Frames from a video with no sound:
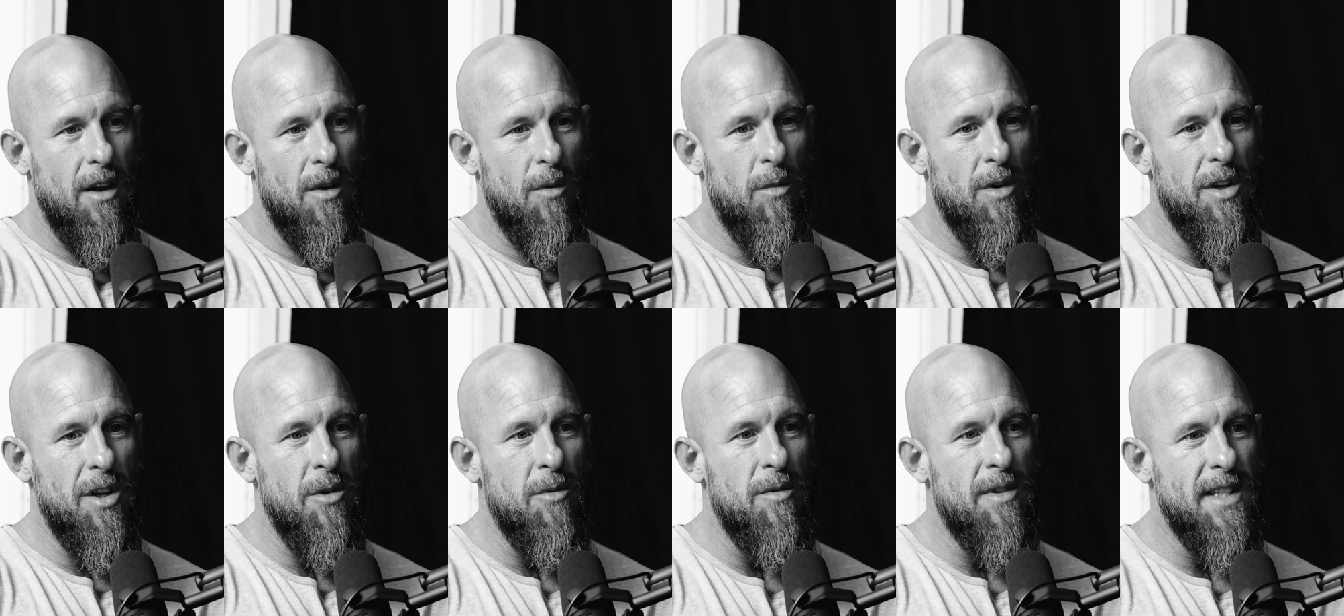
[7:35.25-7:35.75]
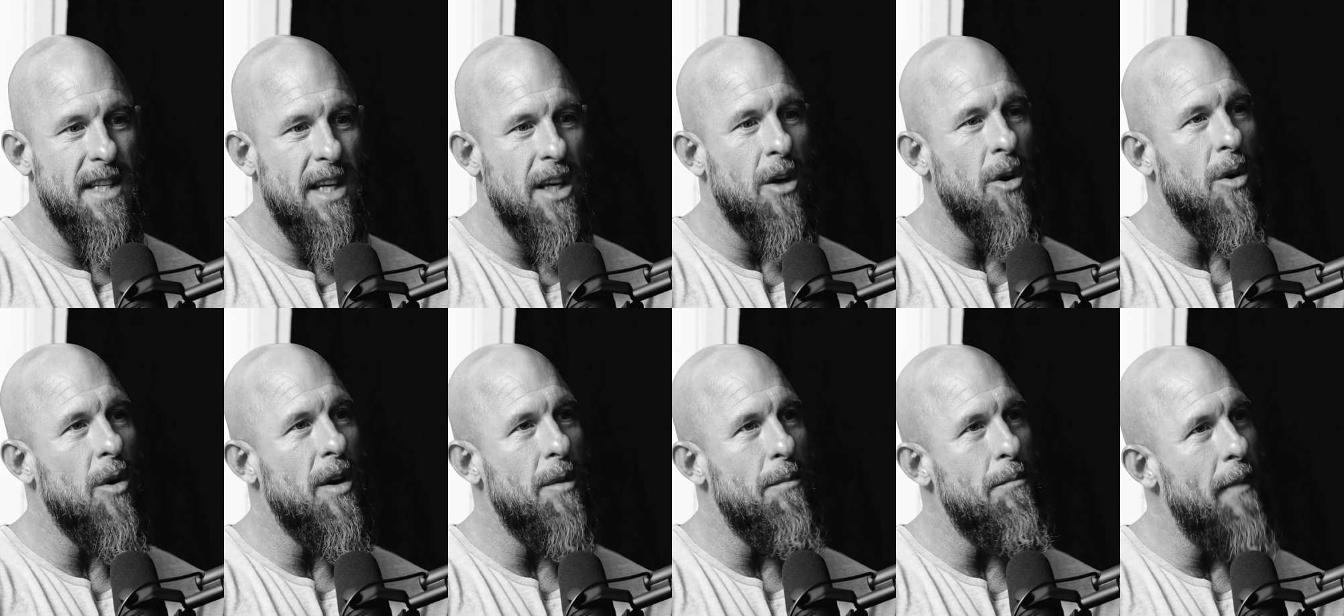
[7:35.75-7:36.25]
when you
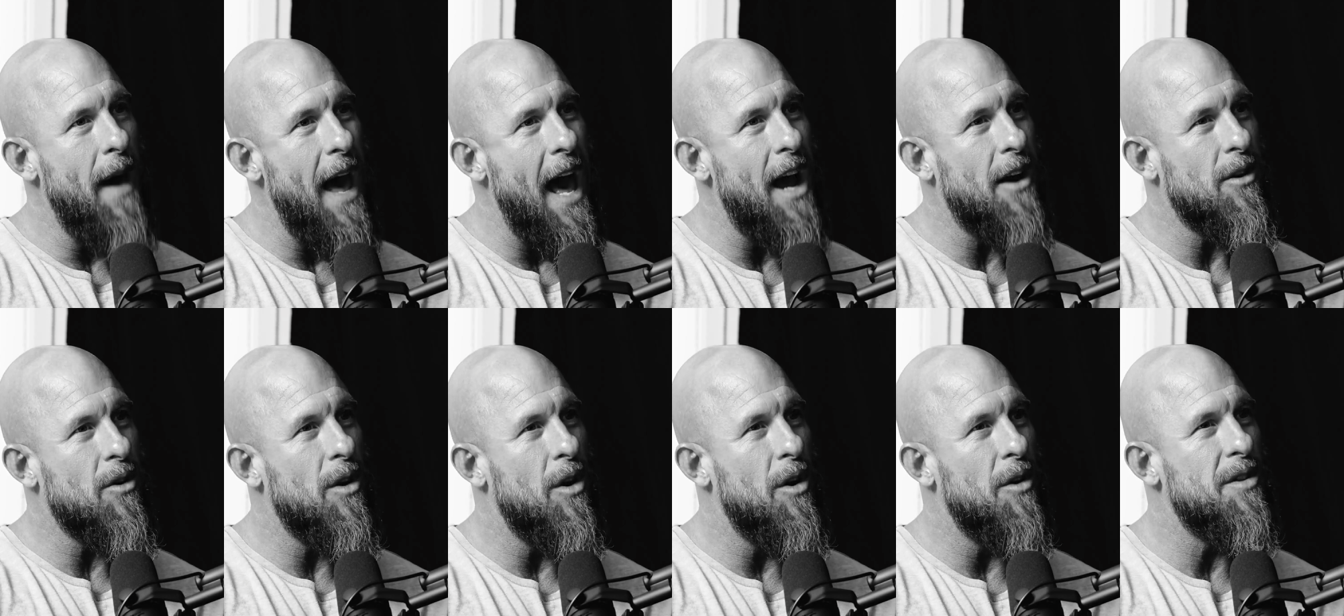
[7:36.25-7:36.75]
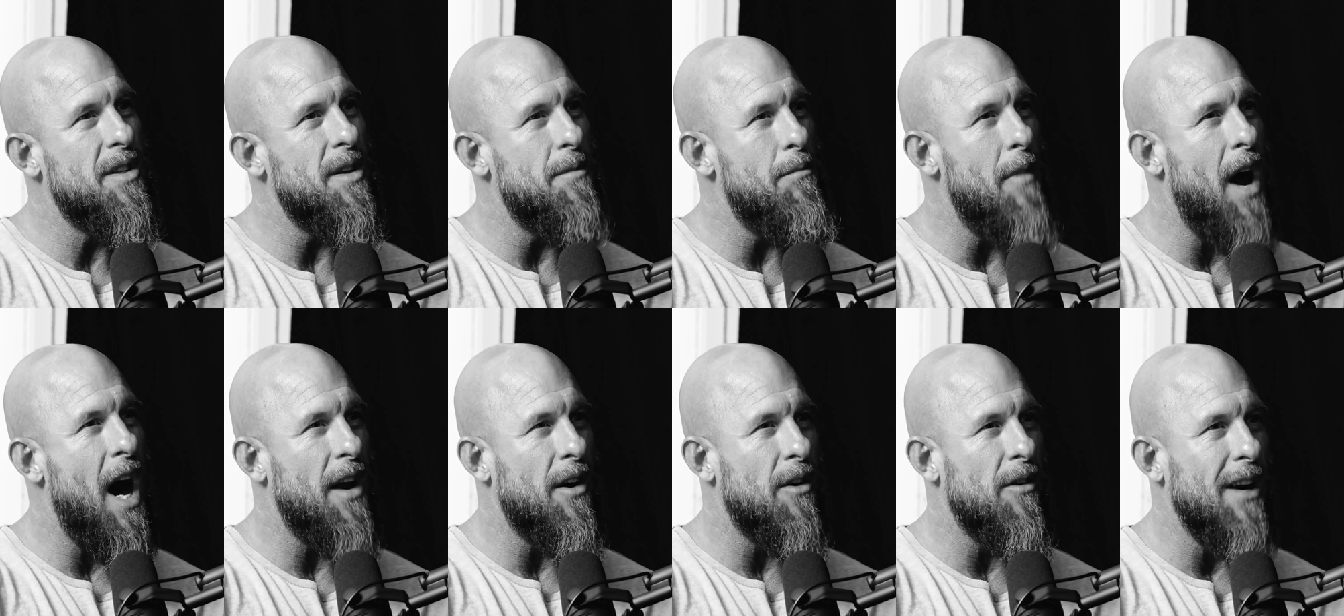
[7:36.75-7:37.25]
deal in macros and
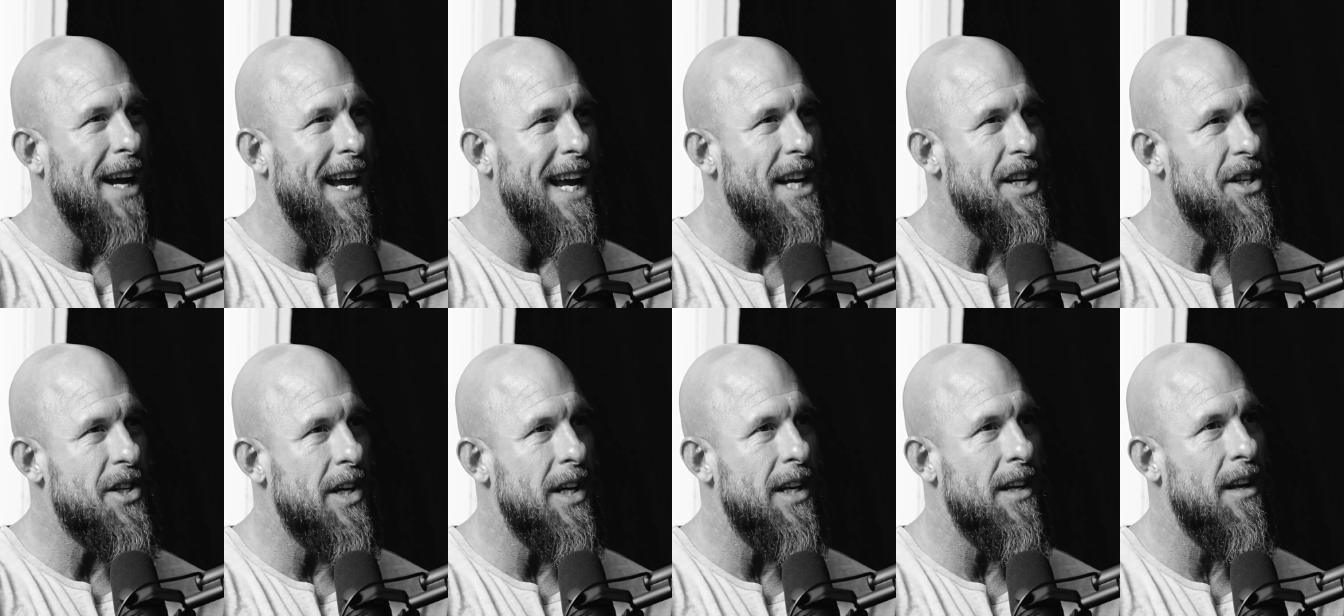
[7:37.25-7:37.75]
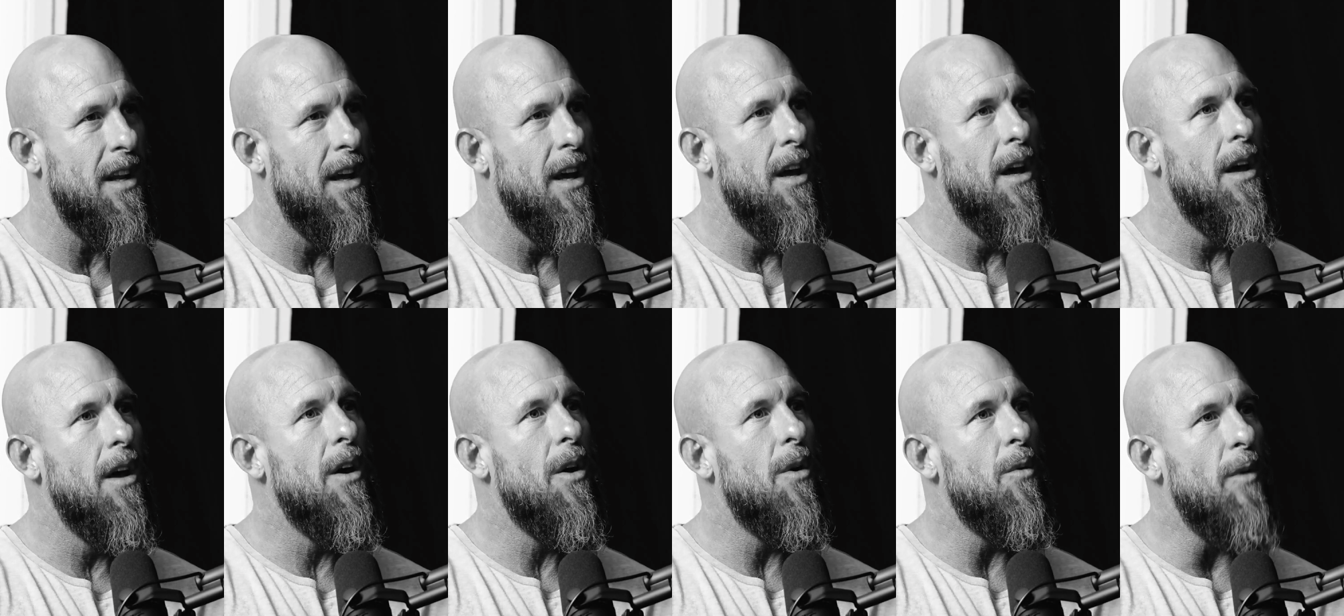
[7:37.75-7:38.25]
moderation
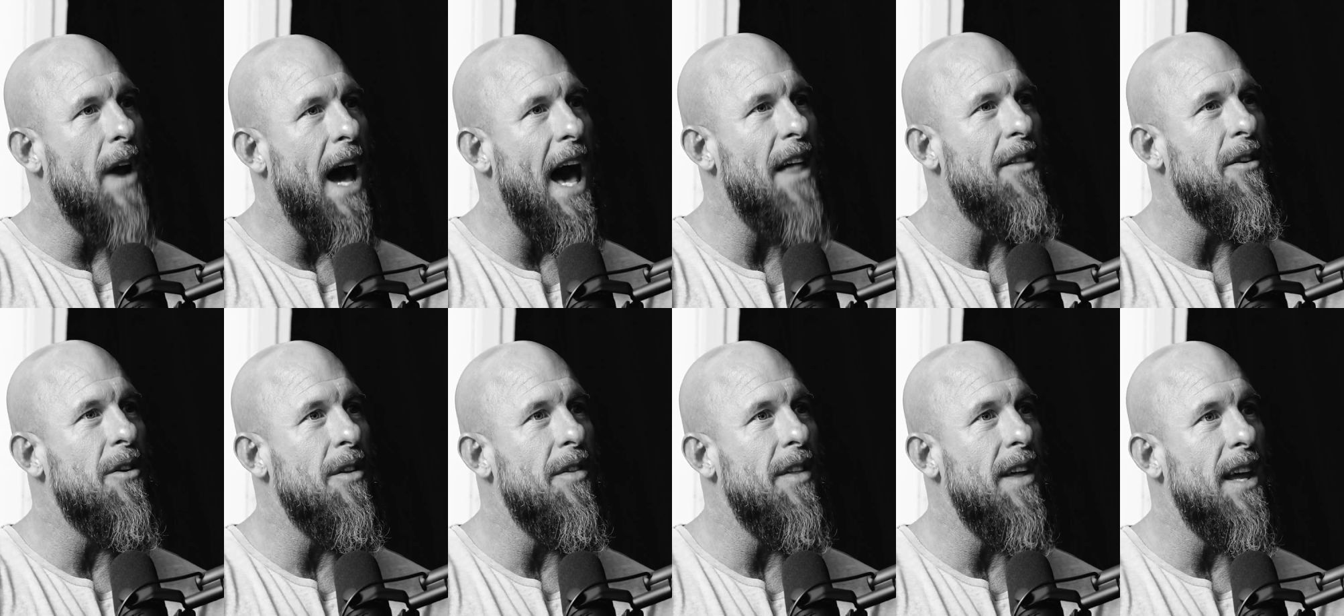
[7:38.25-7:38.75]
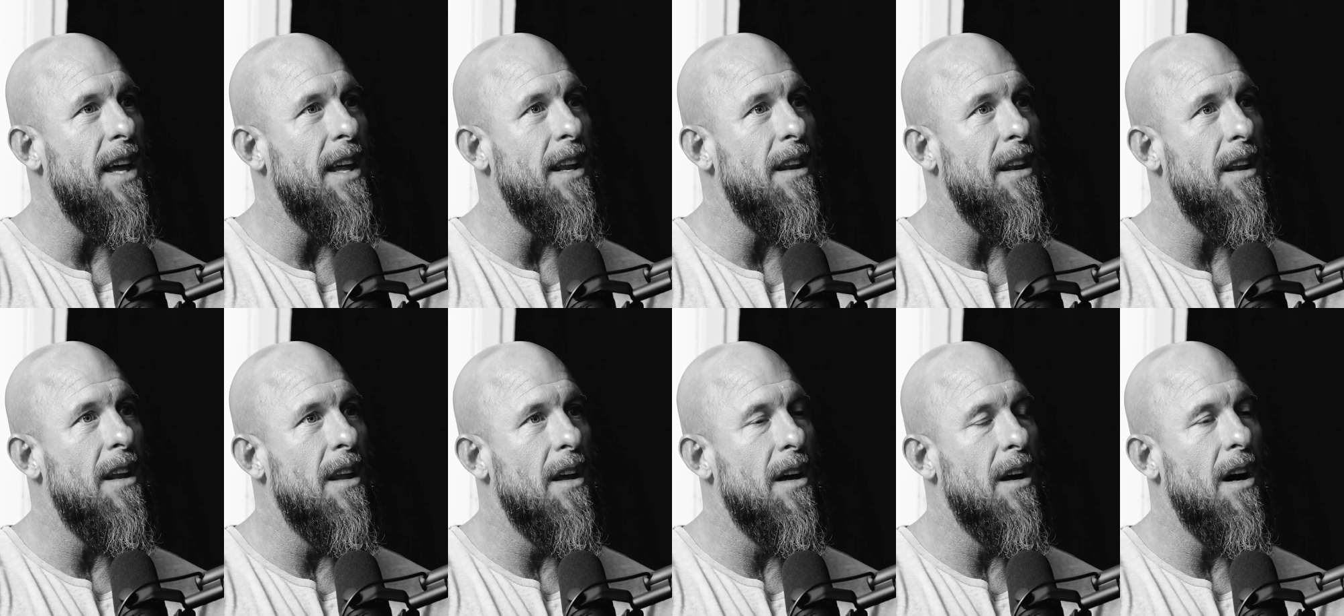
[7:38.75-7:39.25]
rather
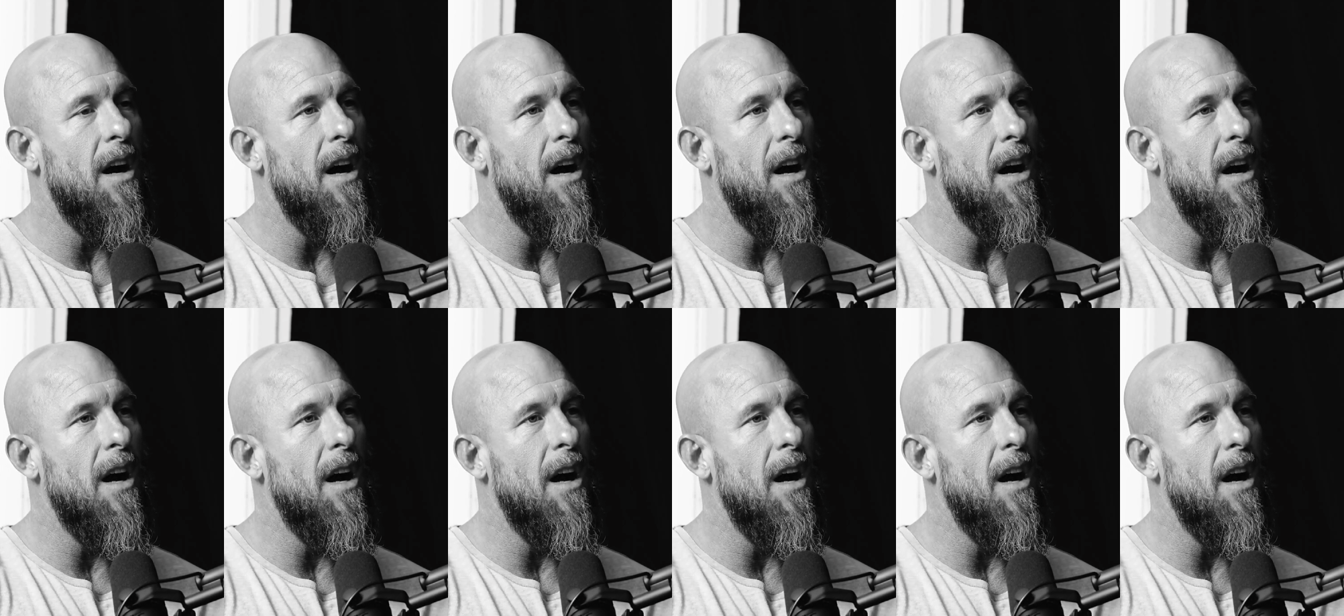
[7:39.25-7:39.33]
than